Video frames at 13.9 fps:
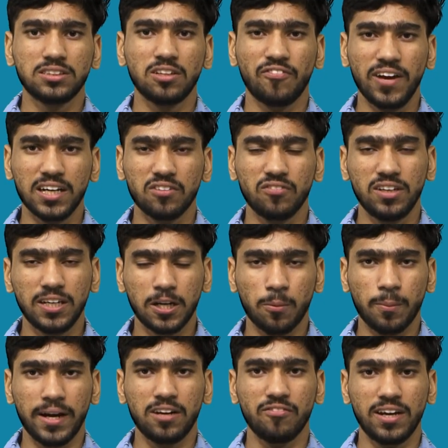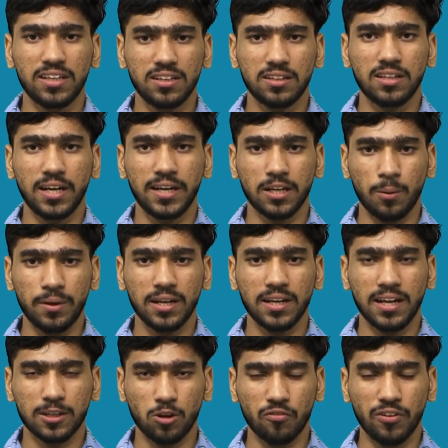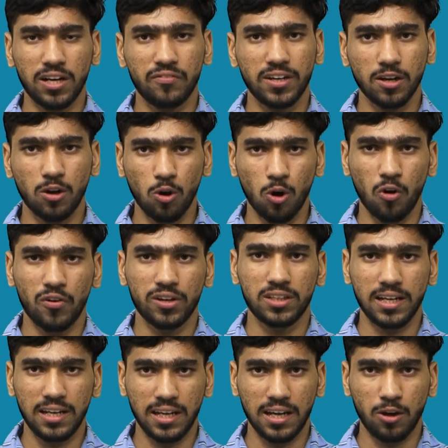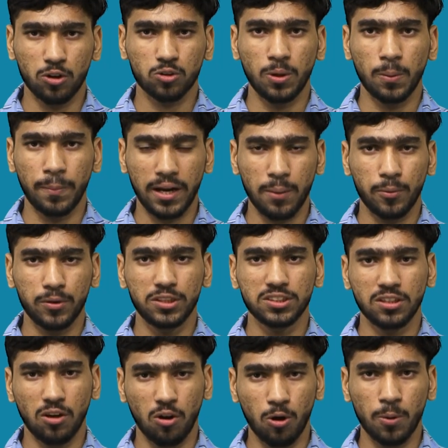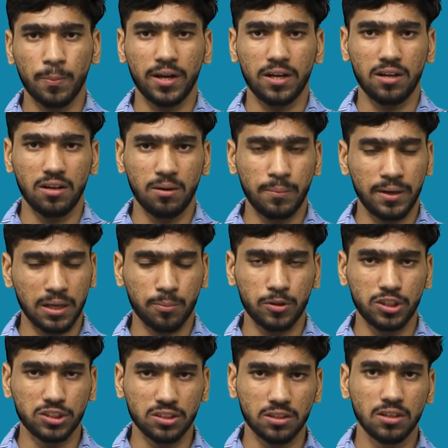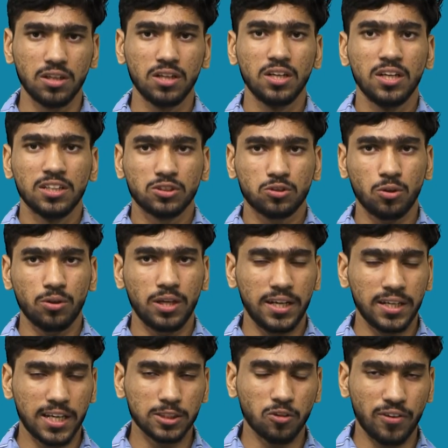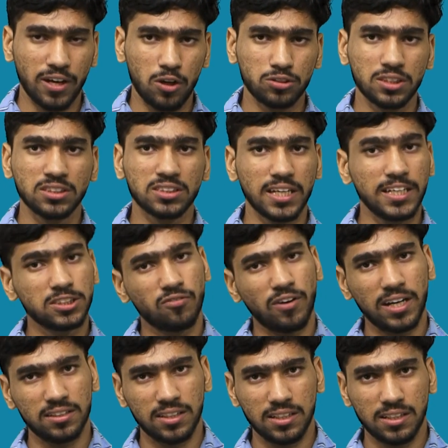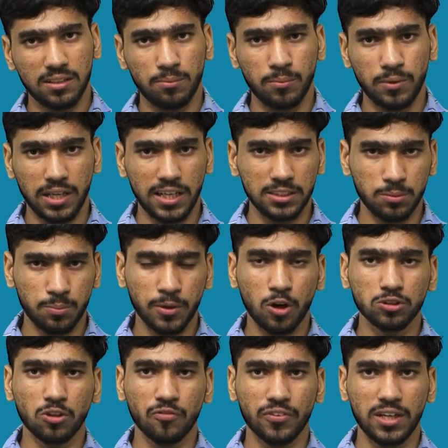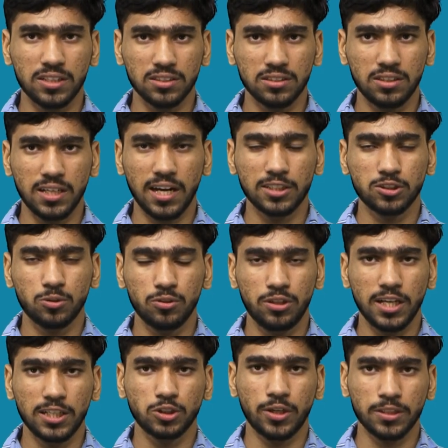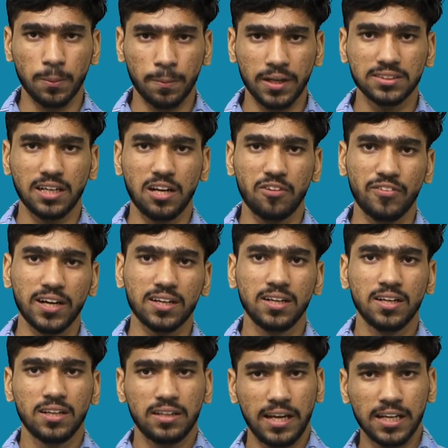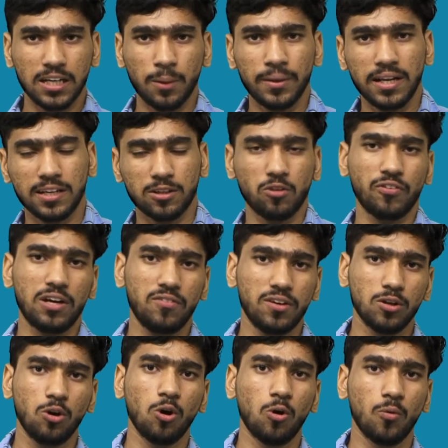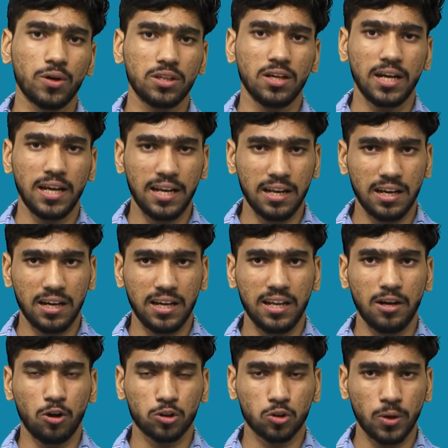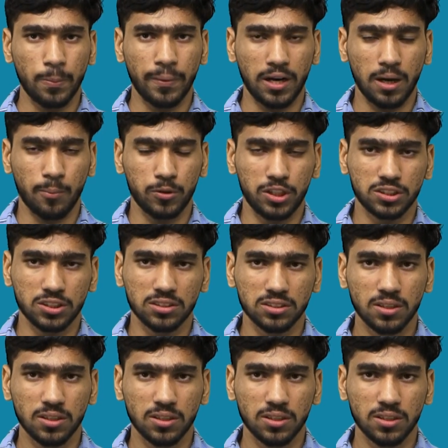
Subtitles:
effect will determine whether the incoming electrophile will go over the ortho and para position or meta position. So in case of halogens, it's why because of it they are showing the plus R effect, the incoming electrophile will go over the ortho and para positions.